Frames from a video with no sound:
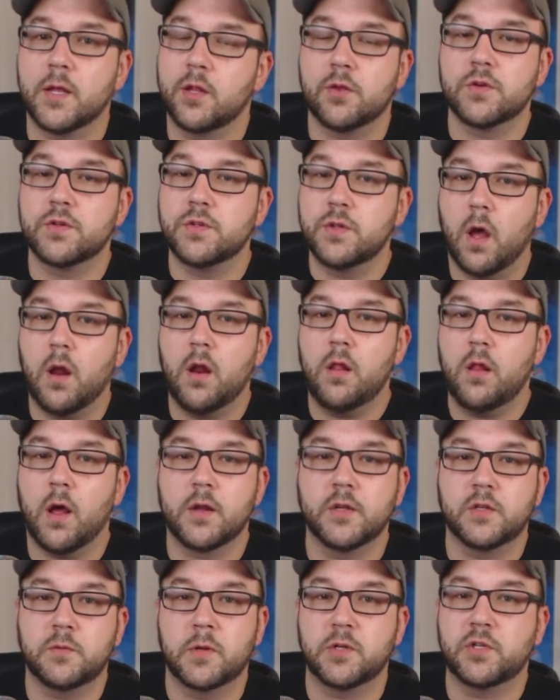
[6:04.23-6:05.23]
Like, there's not a
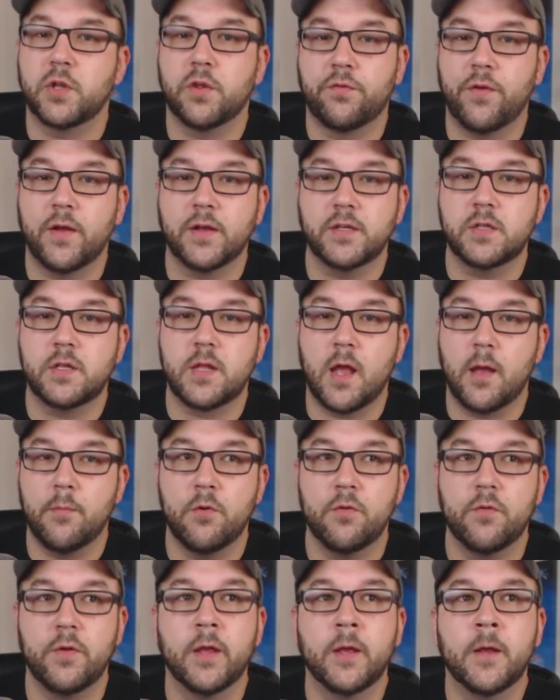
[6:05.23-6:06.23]
lot of special effects in that
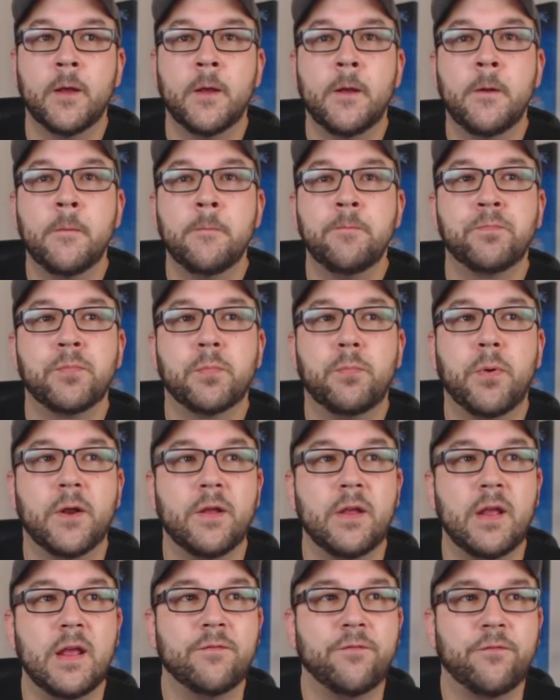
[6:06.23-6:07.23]
movie,
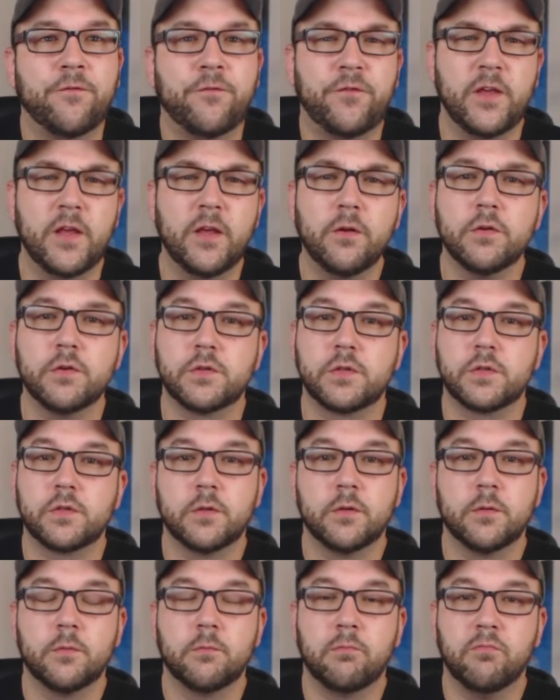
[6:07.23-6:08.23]
but it
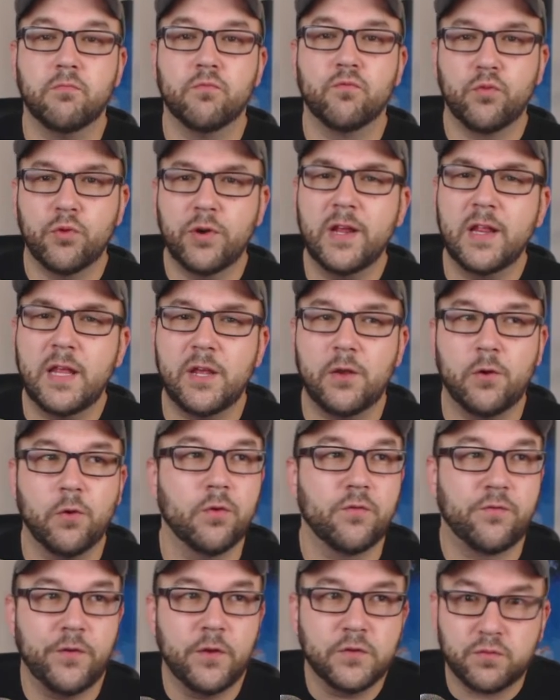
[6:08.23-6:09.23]
feels really
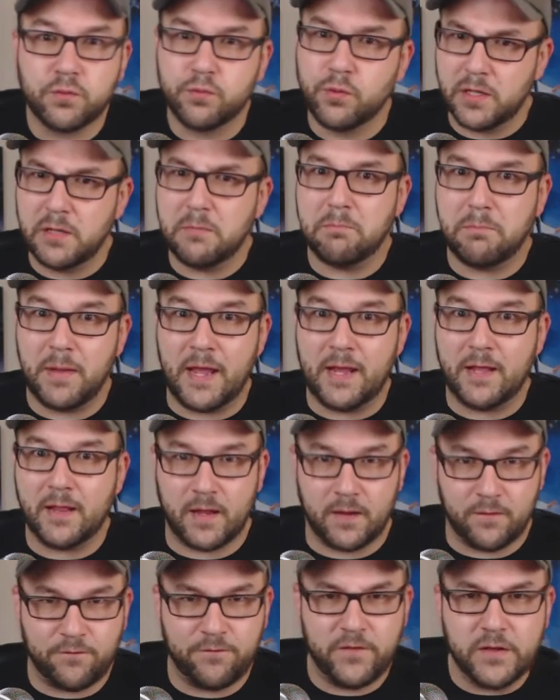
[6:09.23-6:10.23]
cool. It feels really big.
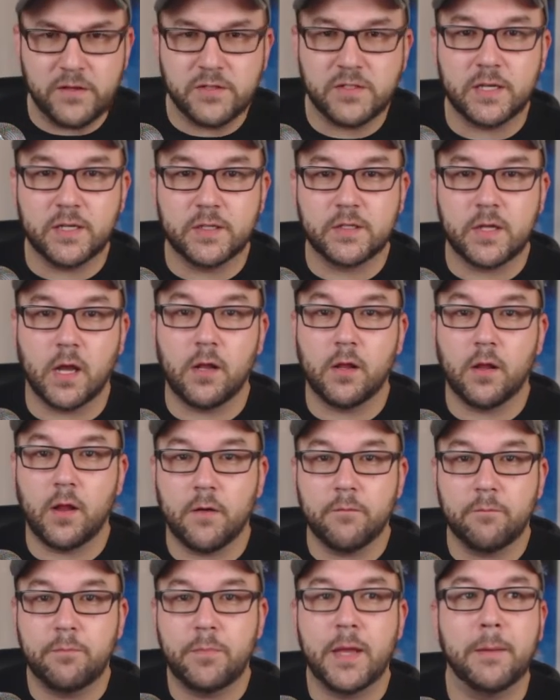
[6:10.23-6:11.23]
Like, it feels like it's got a
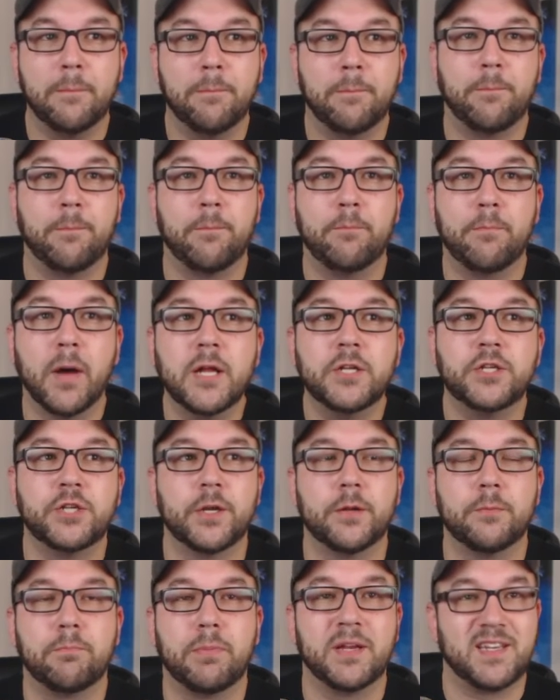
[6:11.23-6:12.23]
lot of big
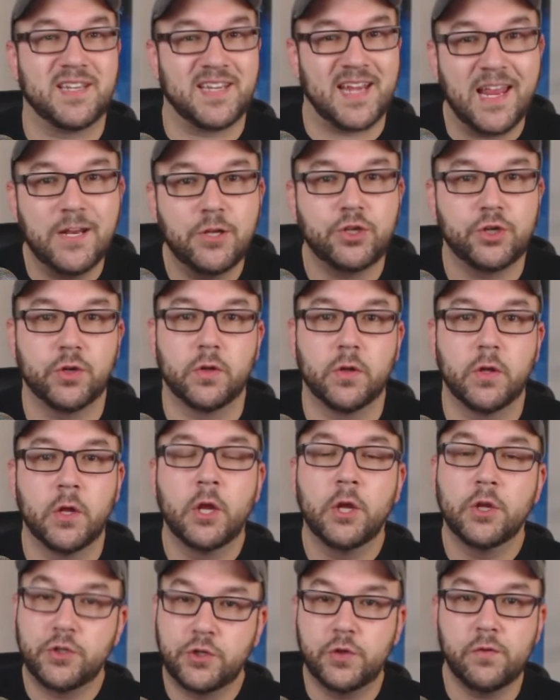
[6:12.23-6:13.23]
budget potential
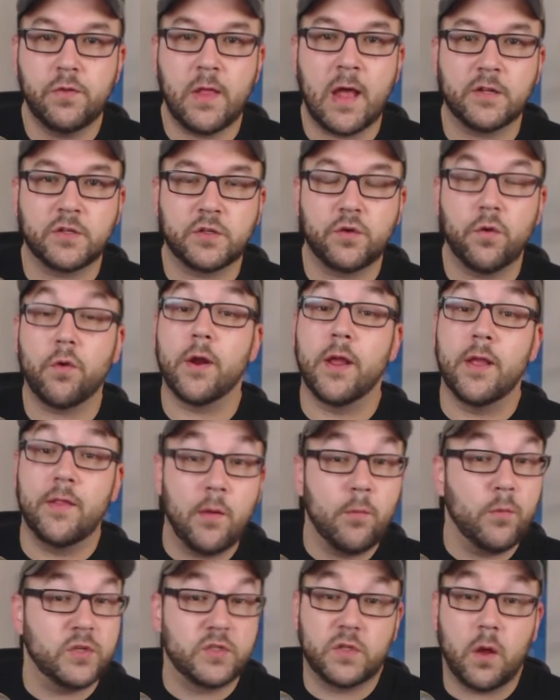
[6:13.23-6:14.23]
to that story.
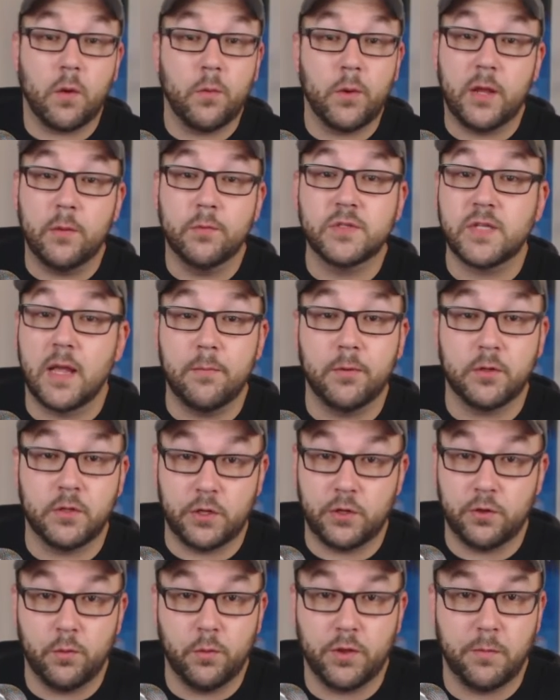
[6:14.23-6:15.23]
And then we saw what he was able
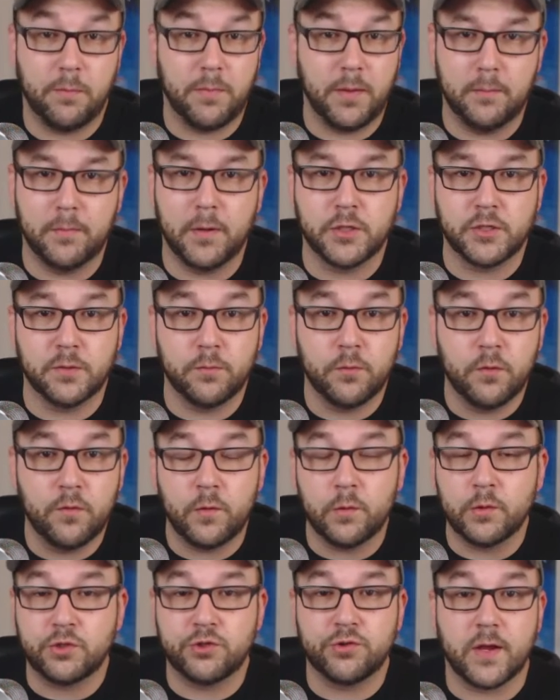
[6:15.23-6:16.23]
to do with a big budget
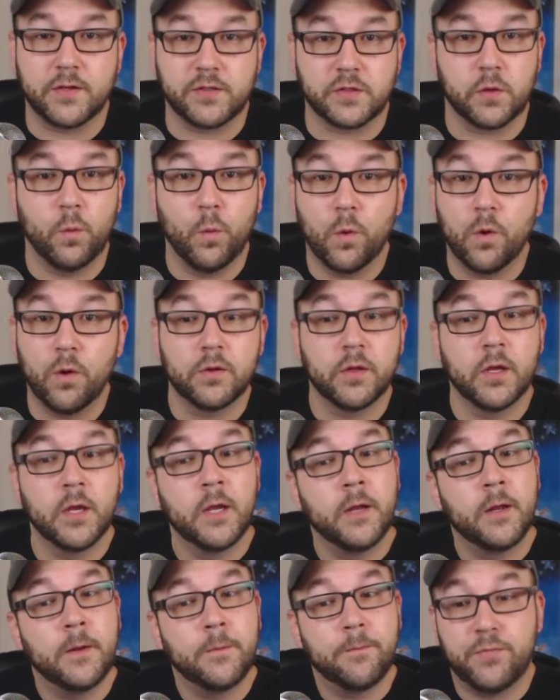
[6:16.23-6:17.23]
movie with Jurassic World.
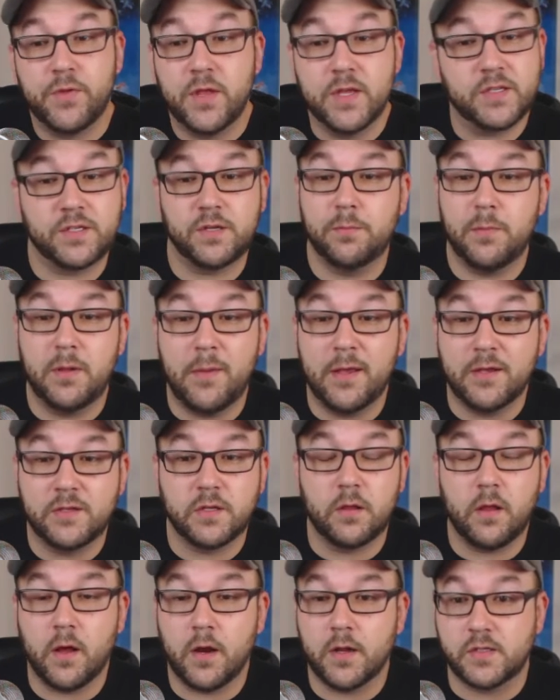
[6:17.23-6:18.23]
This, to me,
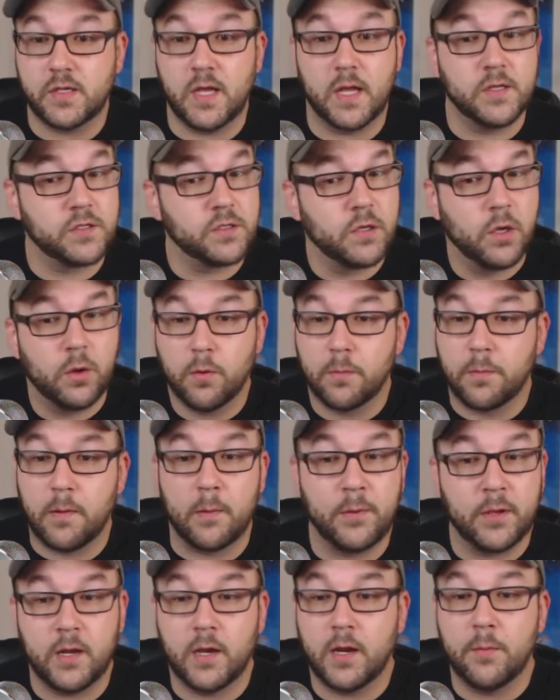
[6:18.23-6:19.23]
makes a lot of sense. We're
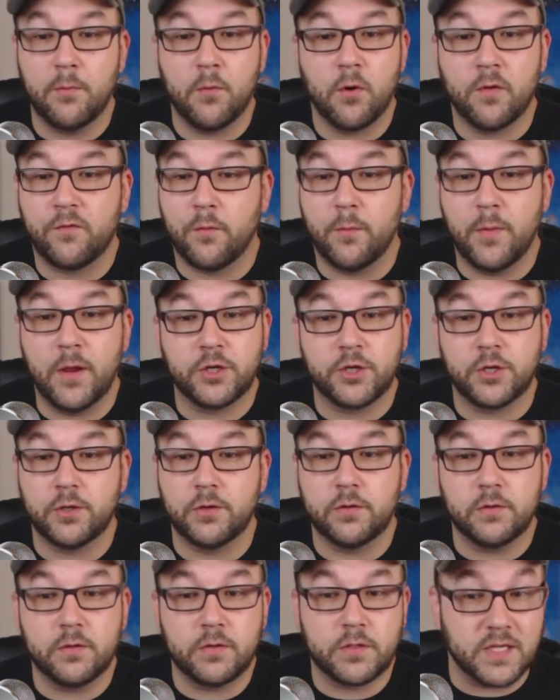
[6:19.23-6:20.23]
probably going to get more
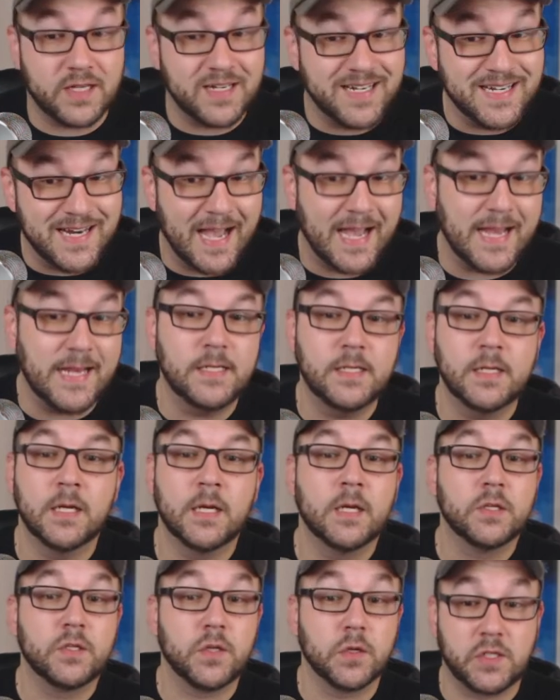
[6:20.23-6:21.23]
information tonight,
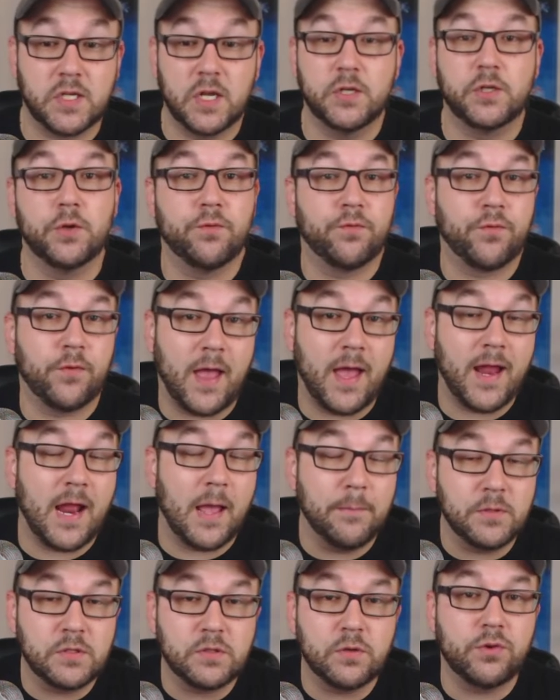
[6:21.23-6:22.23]
so stay tuned for
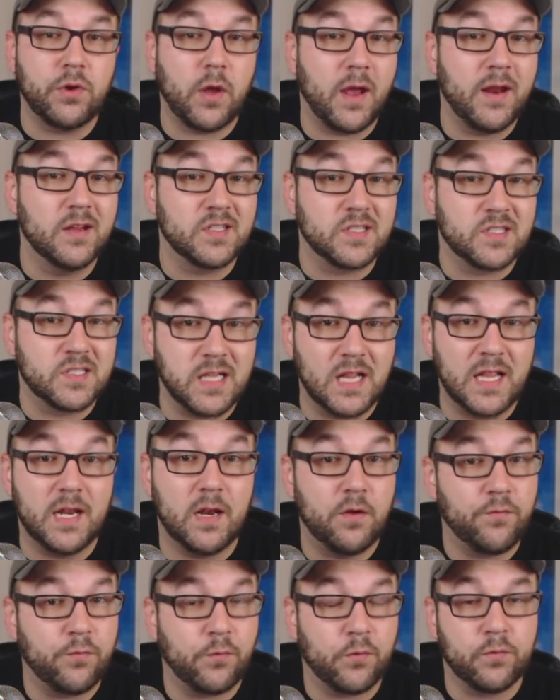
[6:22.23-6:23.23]
that. Episode 9 is
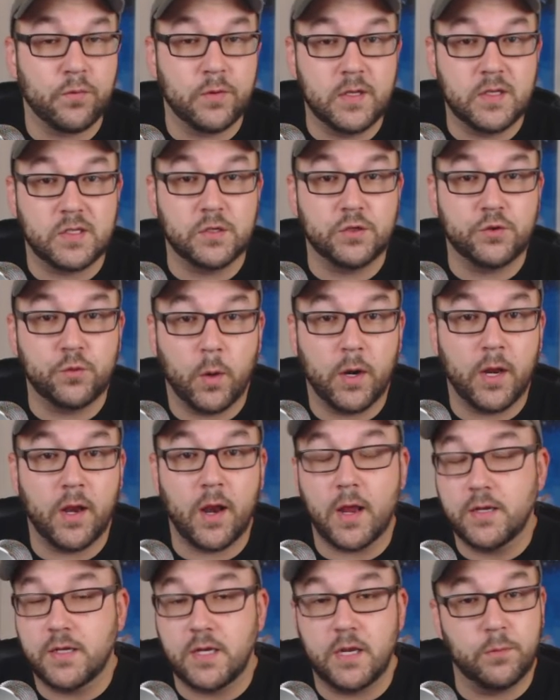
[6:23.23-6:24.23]
slated for release in
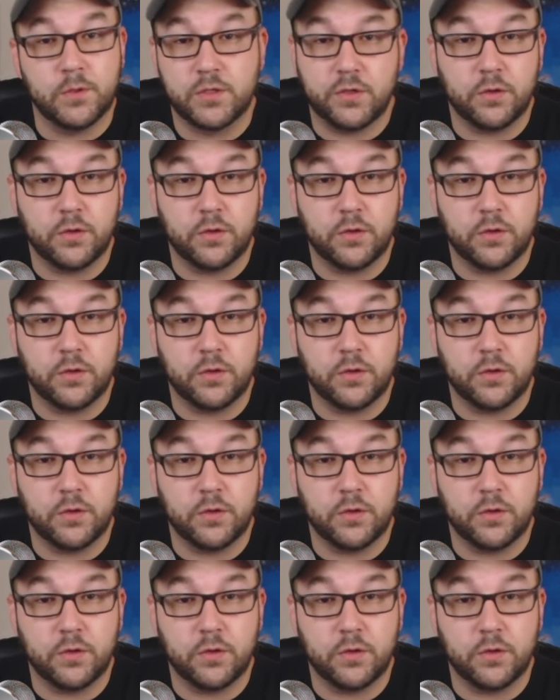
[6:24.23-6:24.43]
2019.